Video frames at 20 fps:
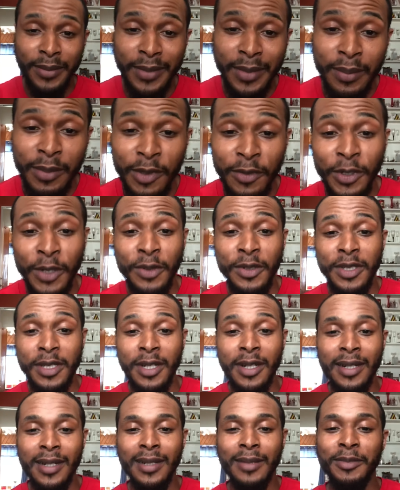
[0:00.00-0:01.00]
Before we
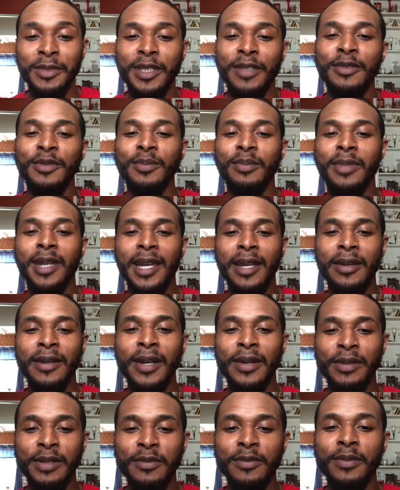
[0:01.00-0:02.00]
start, I'm gonna give some
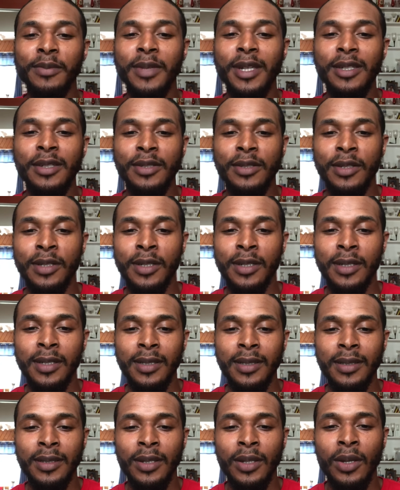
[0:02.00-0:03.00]
background information on
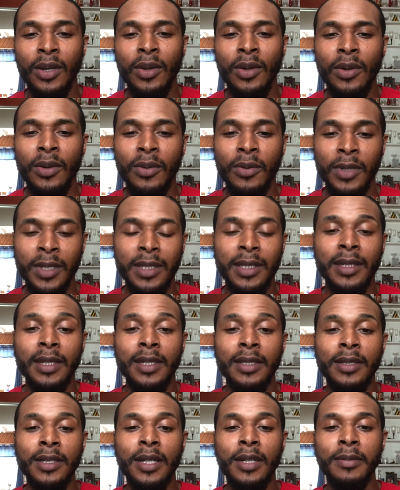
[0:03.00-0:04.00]
what the
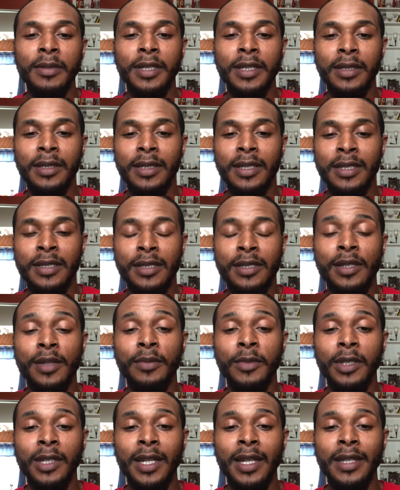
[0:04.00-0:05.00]
turban is
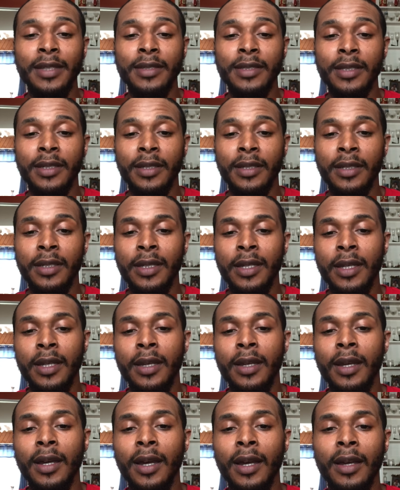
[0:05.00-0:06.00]
symbolizing.
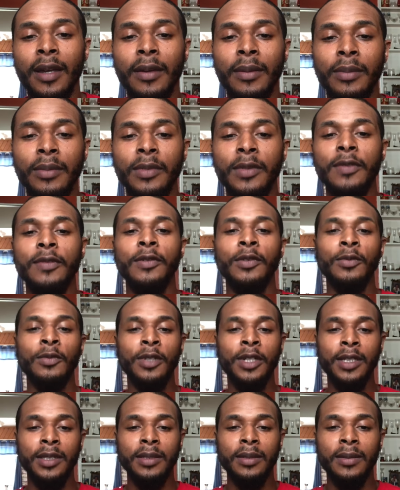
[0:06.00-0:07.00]
For
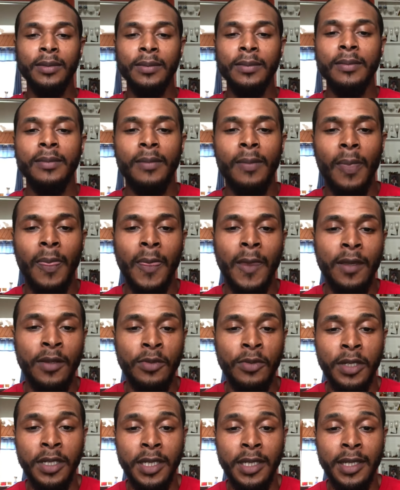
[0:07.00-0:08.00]
one, it's
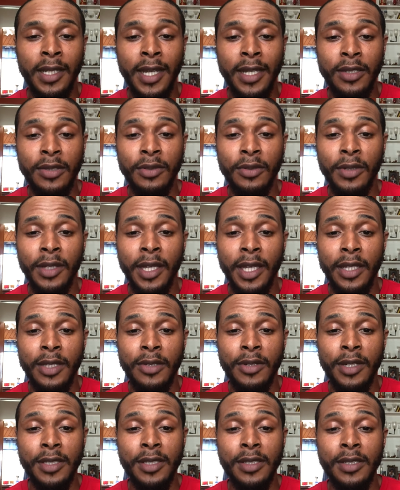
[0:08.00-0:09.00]
one of the national
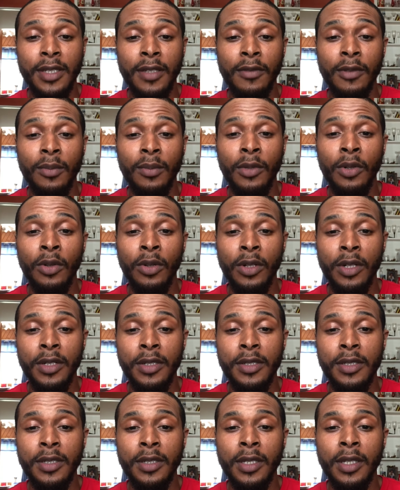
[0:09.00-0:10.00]
headdresses of the
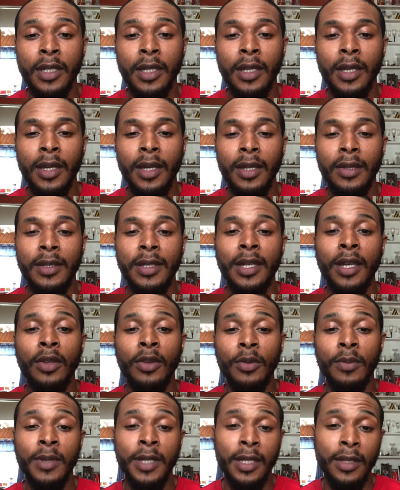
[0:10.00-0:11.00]
Moors, the other
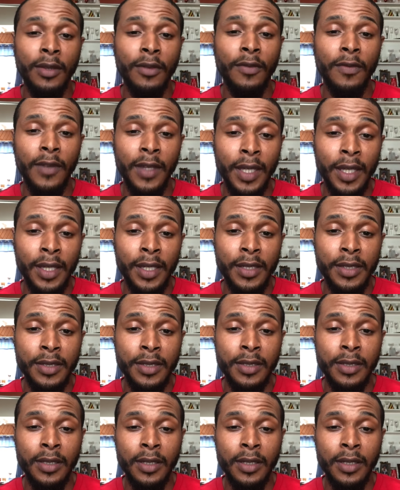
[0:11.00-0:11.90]
being the Fez.